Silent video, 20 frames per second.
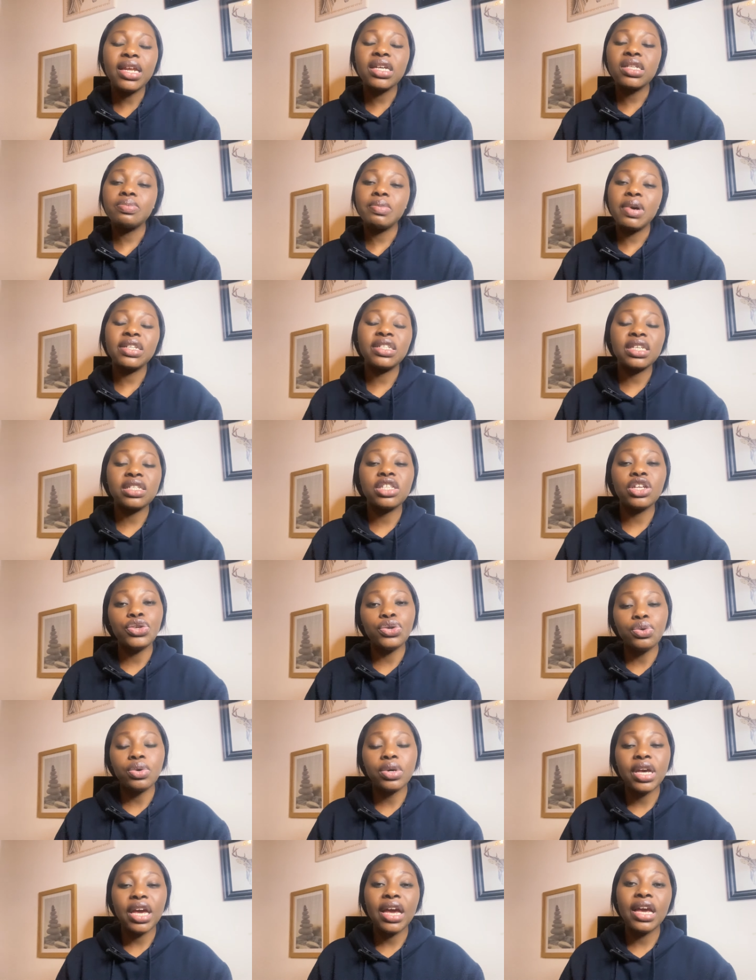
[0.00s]
as much as the
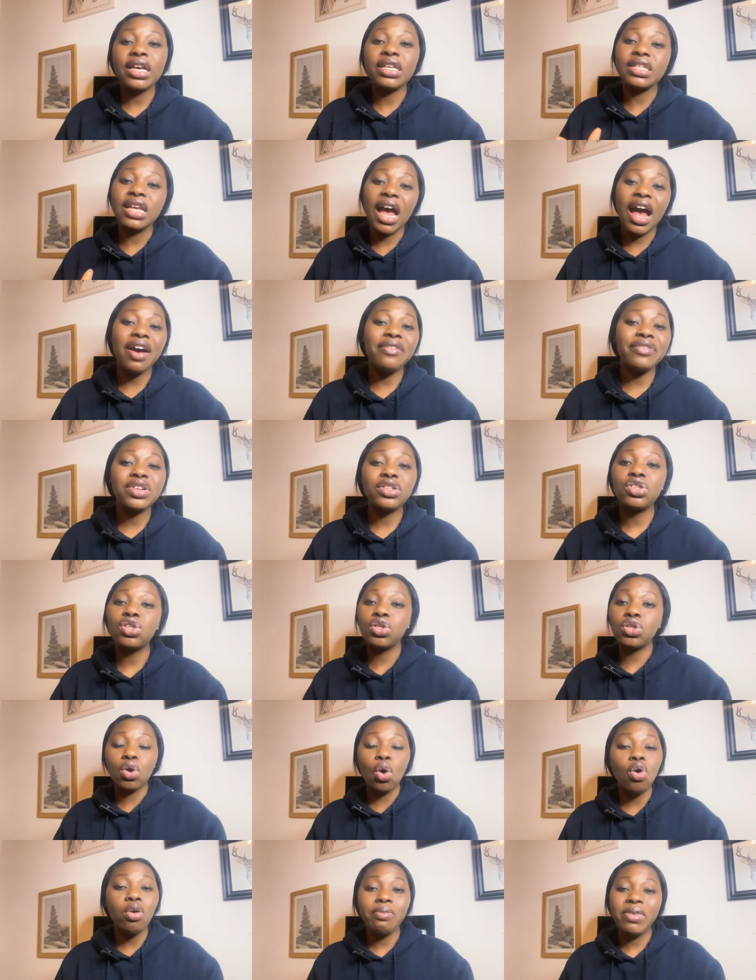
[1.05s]
UK is having
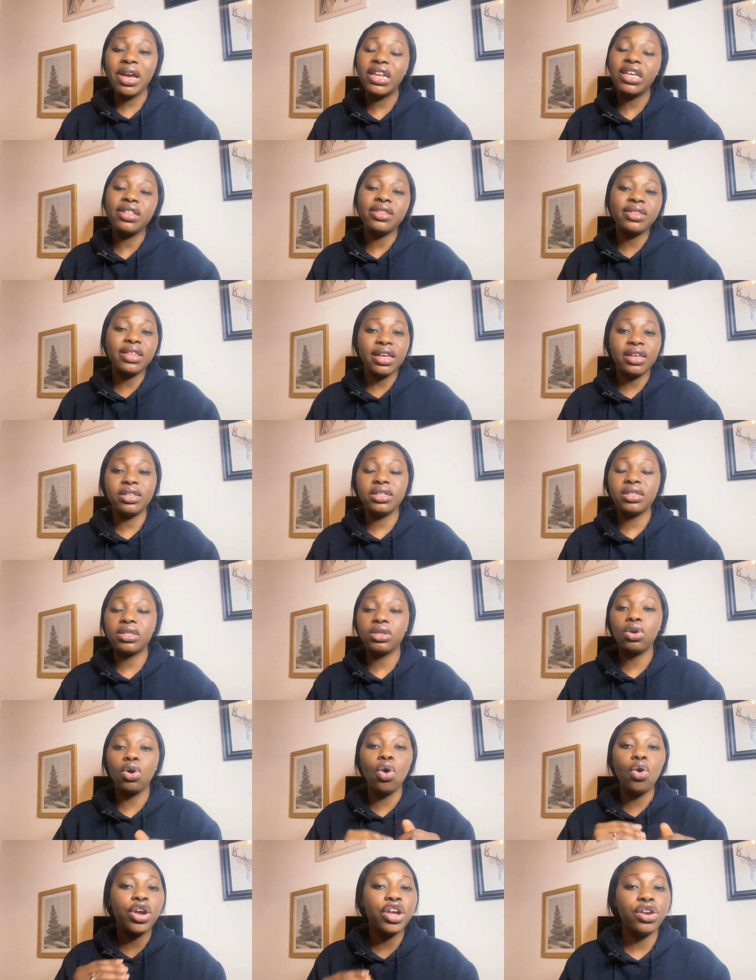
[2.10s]
so many things
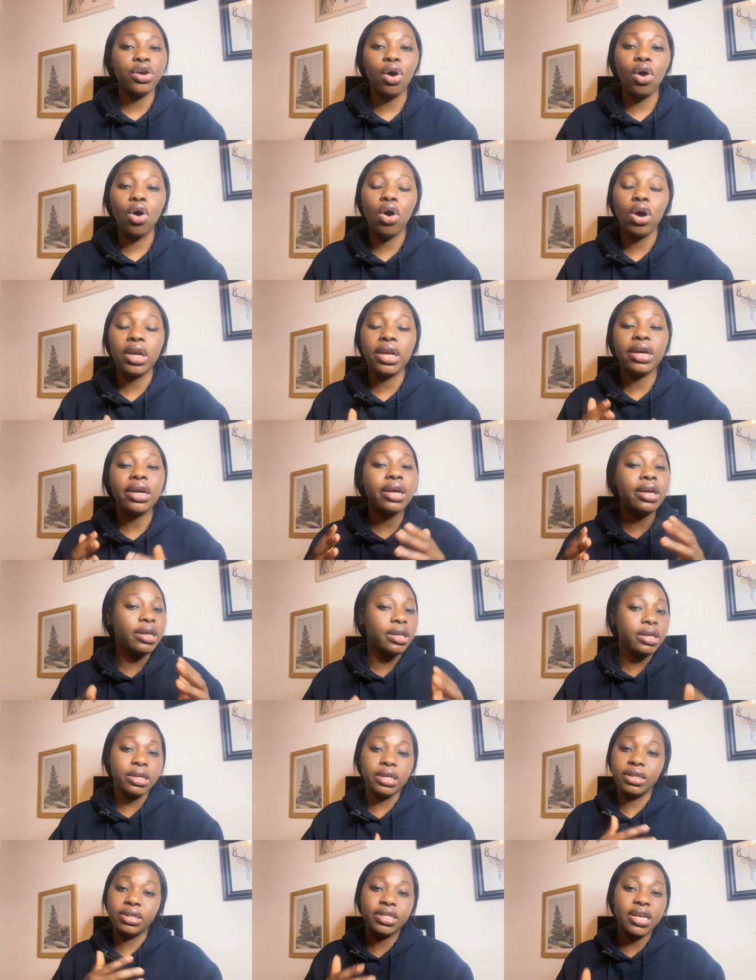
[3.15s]
going on
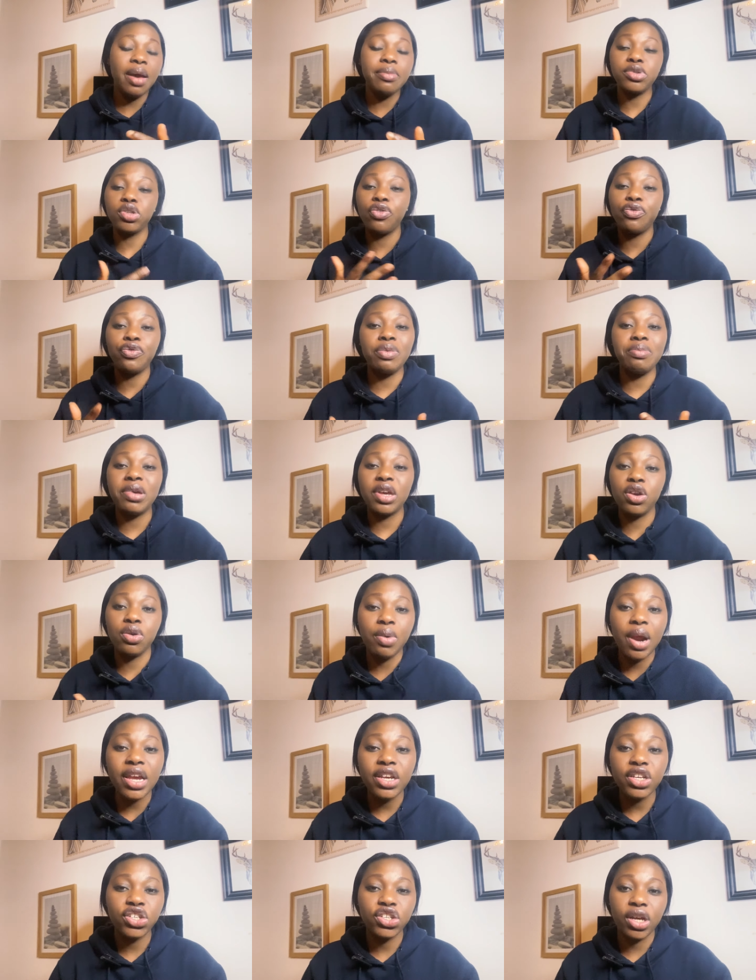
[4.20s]
in terms of
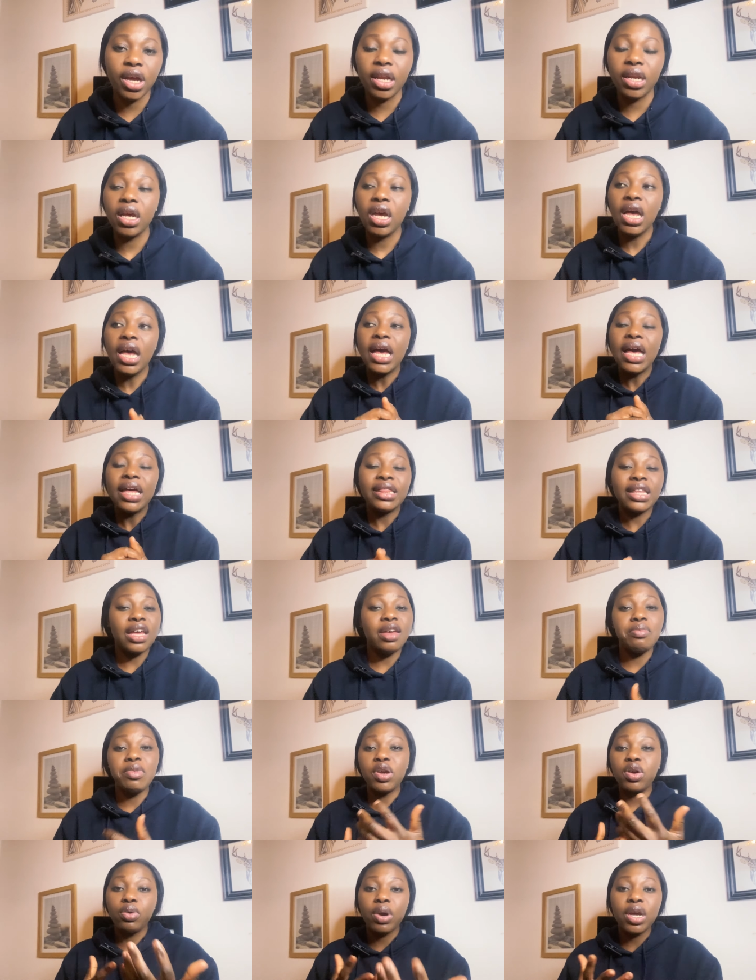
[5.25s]
immigration, the
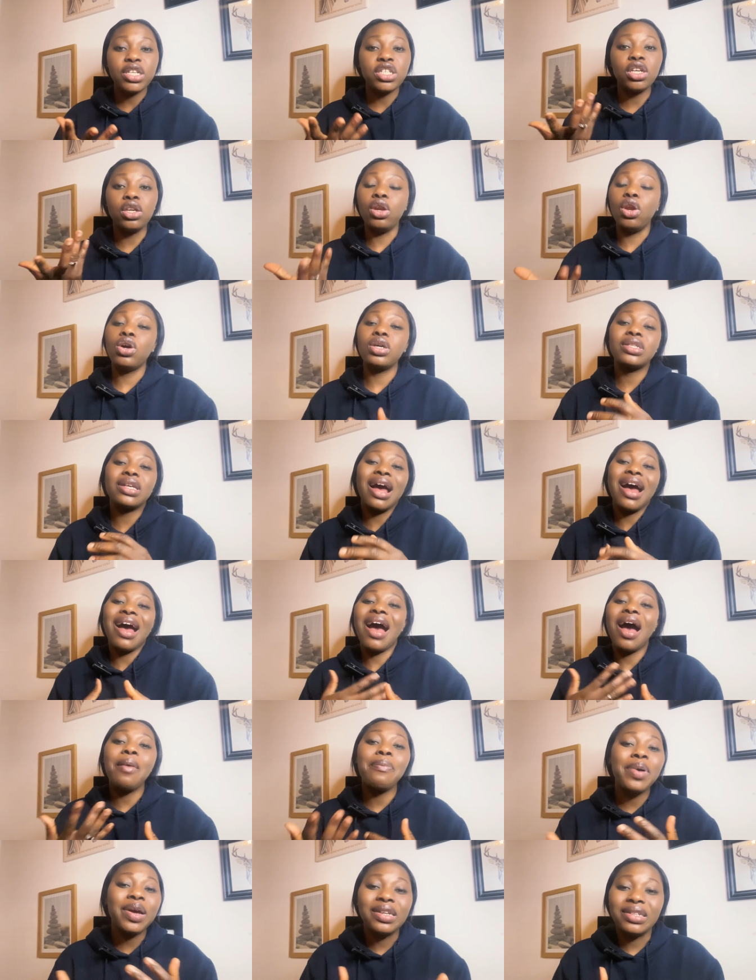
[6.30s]
immigration laws are
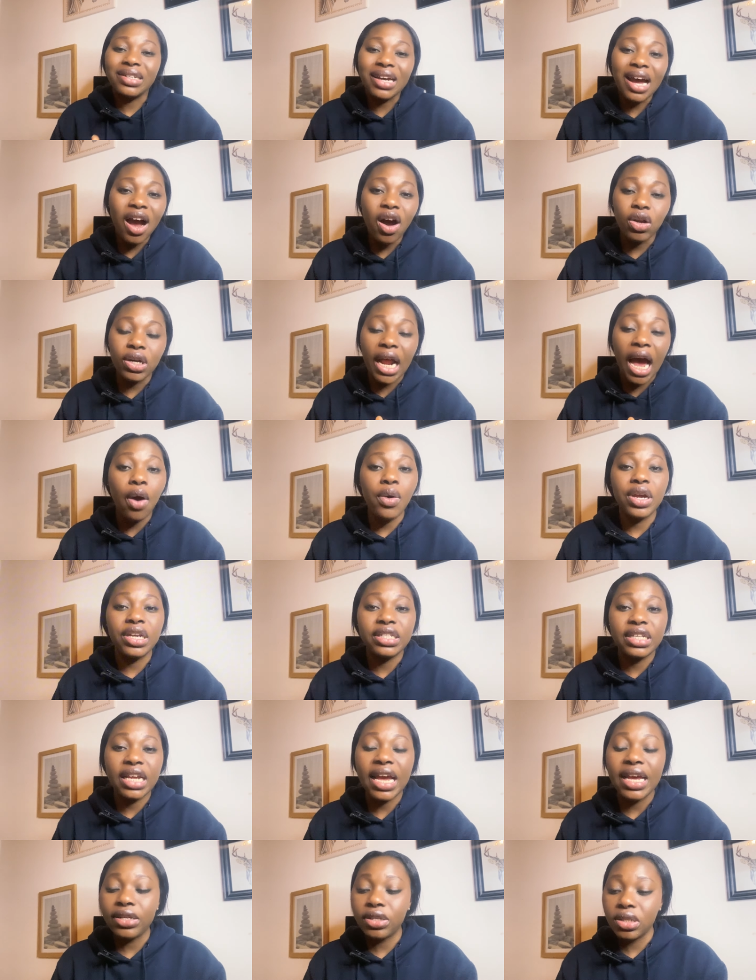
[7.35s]
up and down
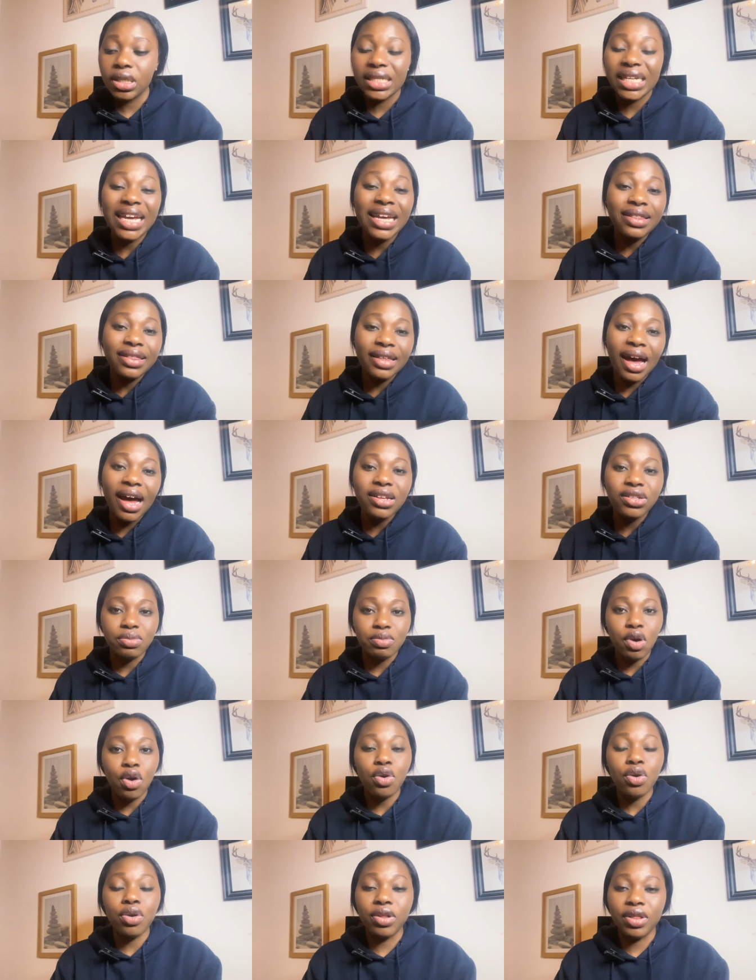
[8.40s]
nowadays, today that,
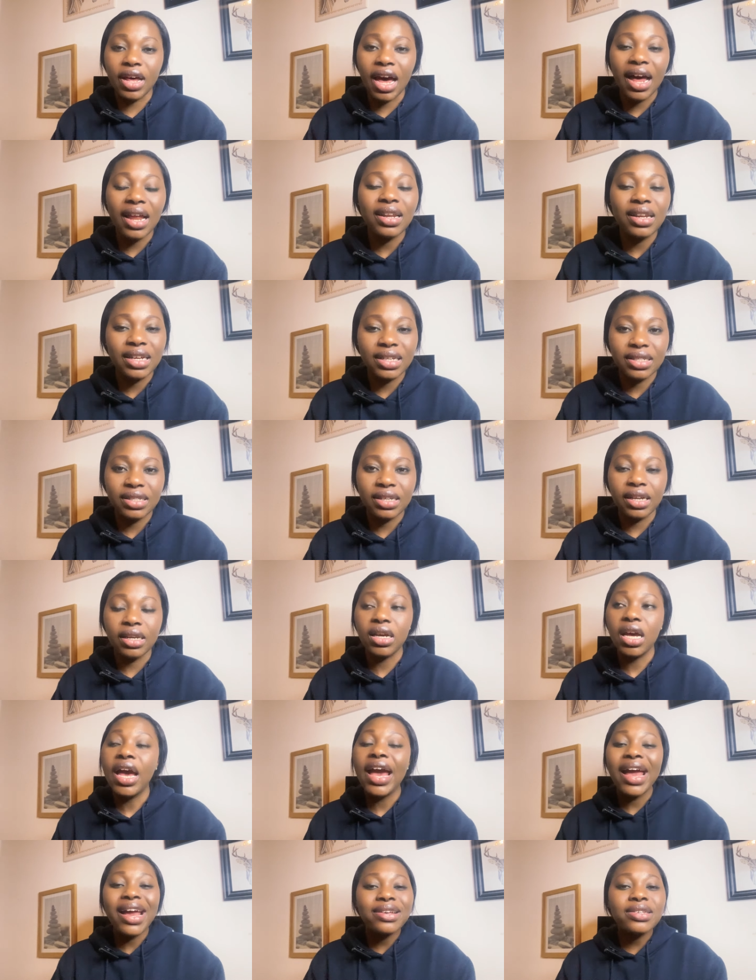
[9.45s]
tomorrow that, listen,
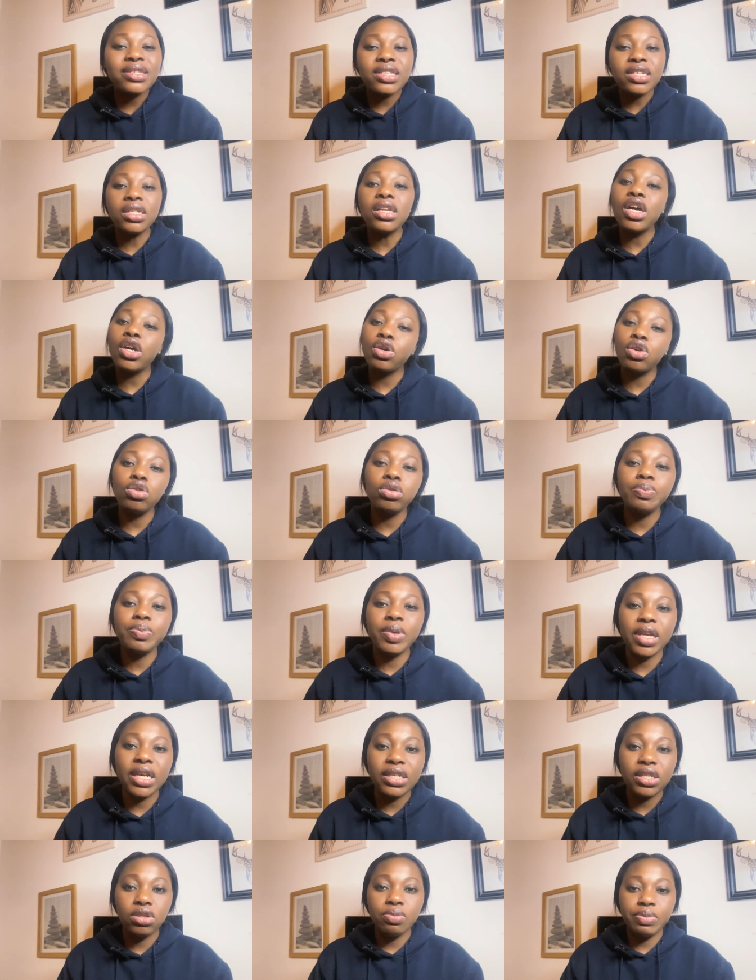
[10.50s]
it's still a good
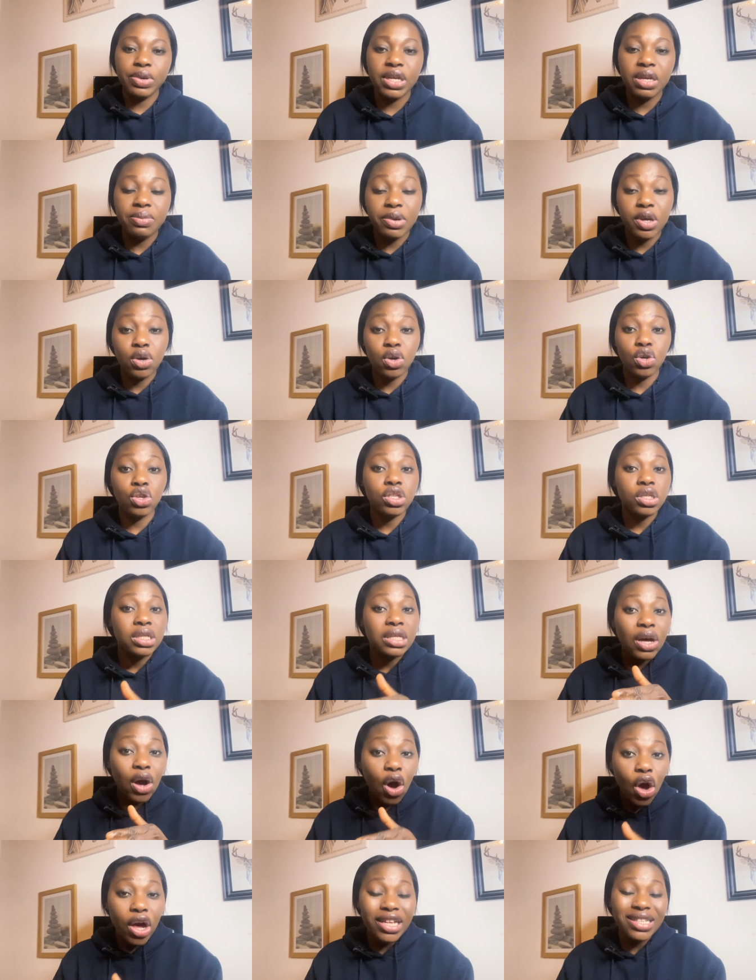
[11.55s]
place to be because
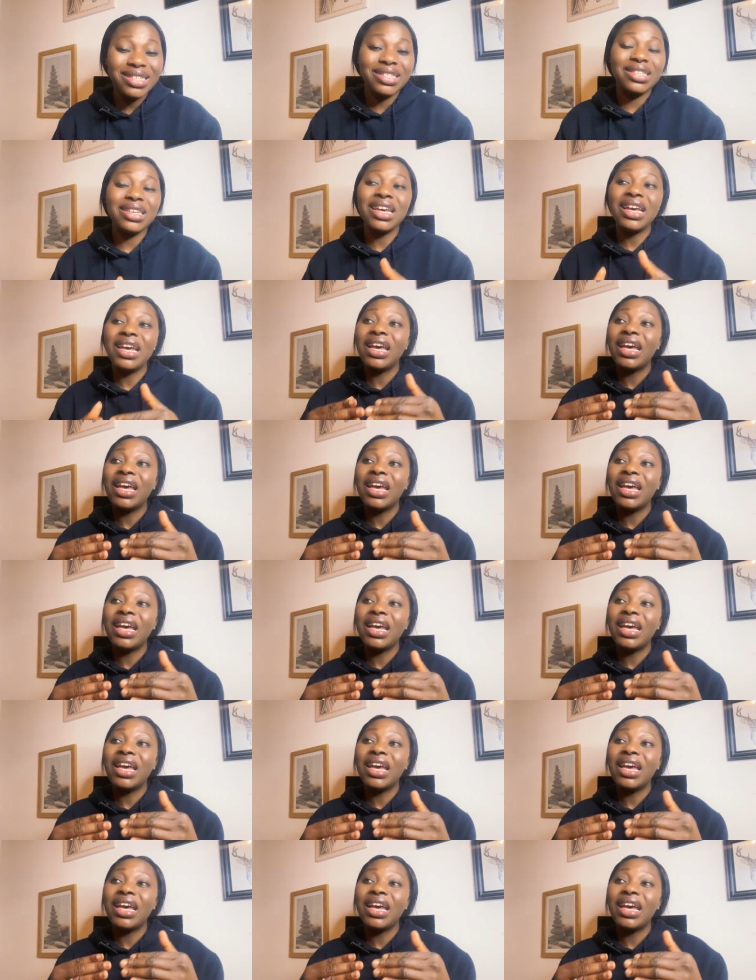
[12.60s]
it's